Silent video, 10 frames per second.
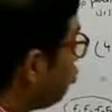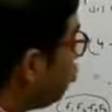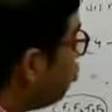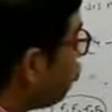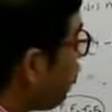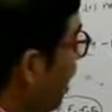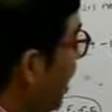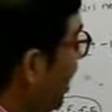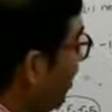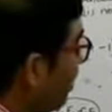
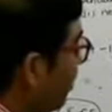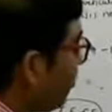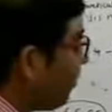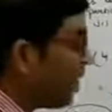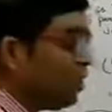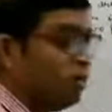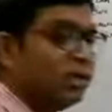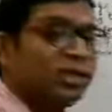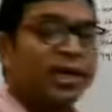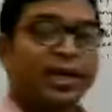Why? Because
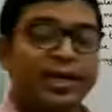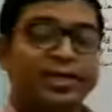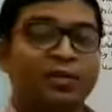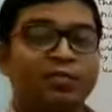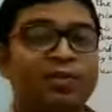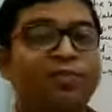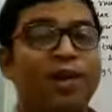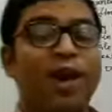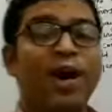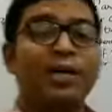in the case of the
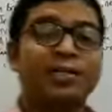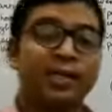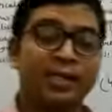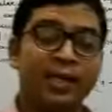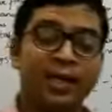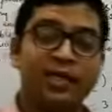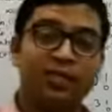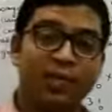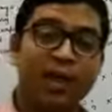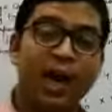flowers, in the case of
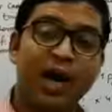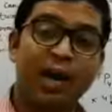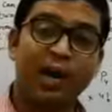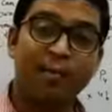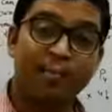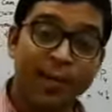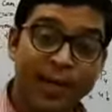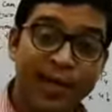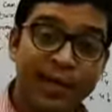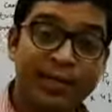the garland
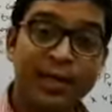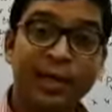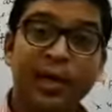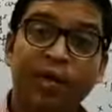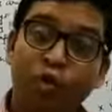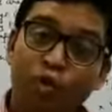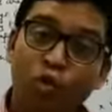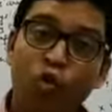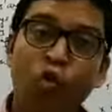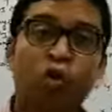beads,
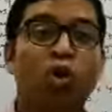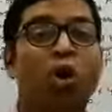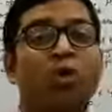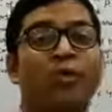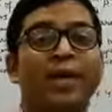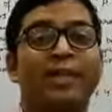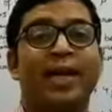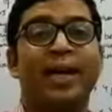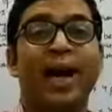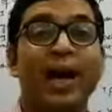no clockwise
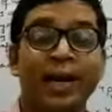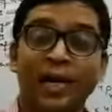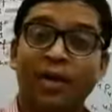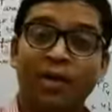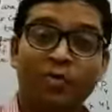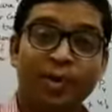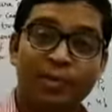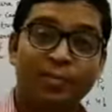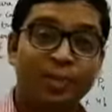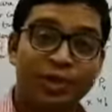and anti-clockwise
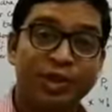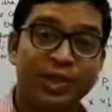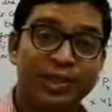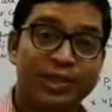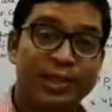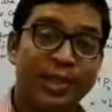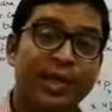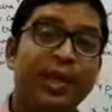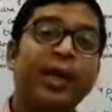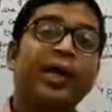position is there.
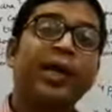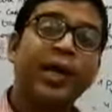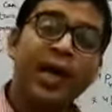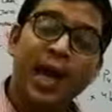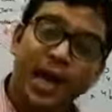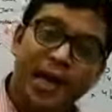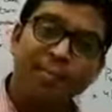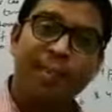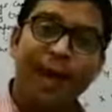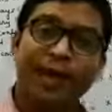In n
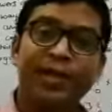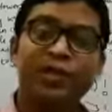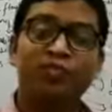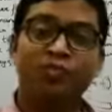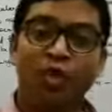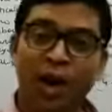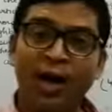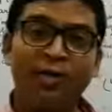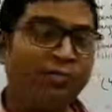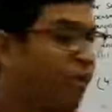minus
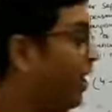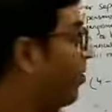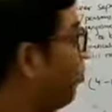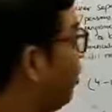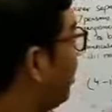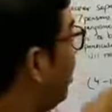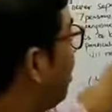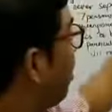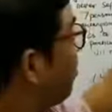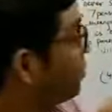1 factorial
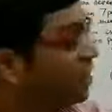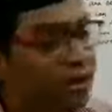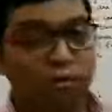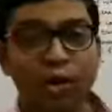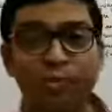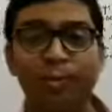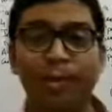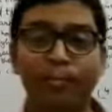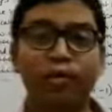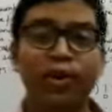of circular
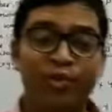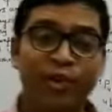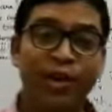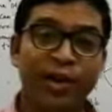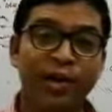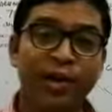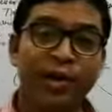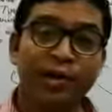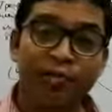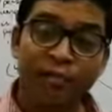permutation,
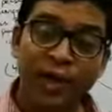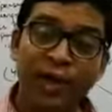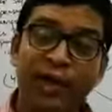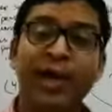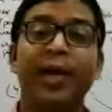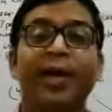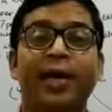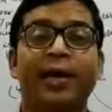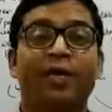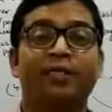we take
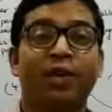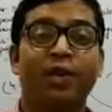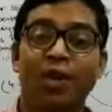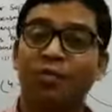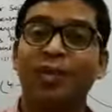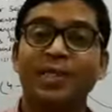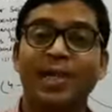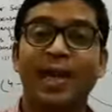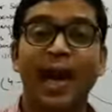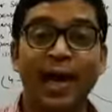care of the clockwise
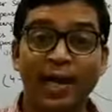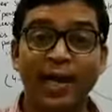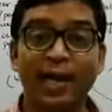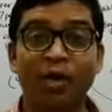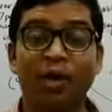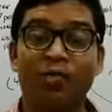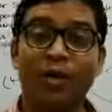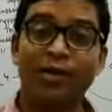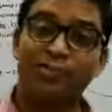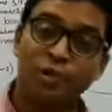and
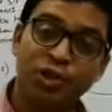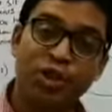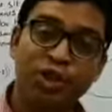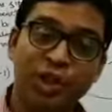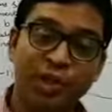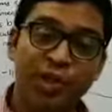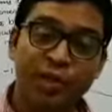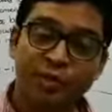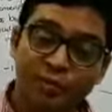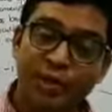anti-clockwise position
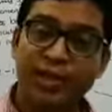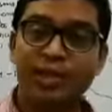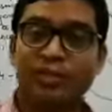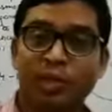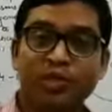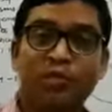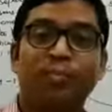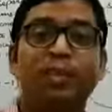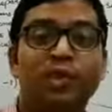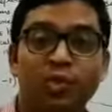with respect to a
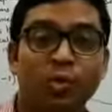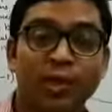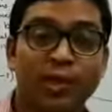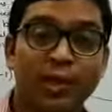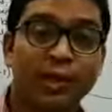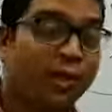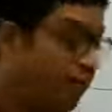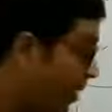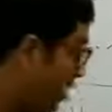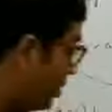particular thing.
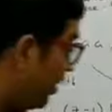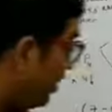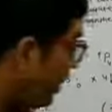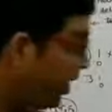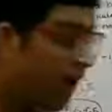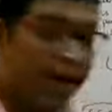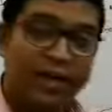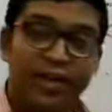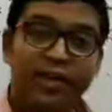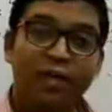But here
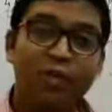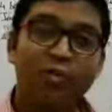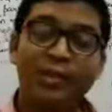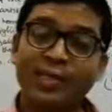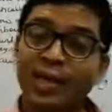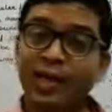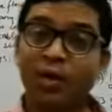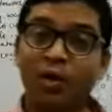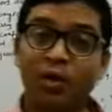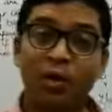anti-clockwise and
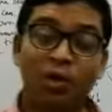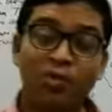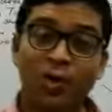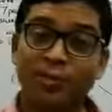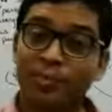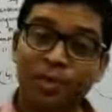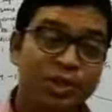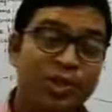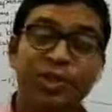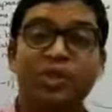clockwise
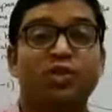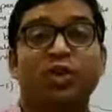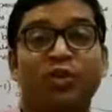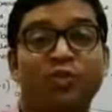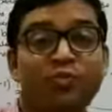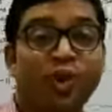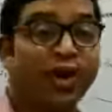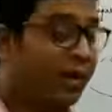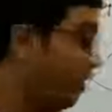position is not different.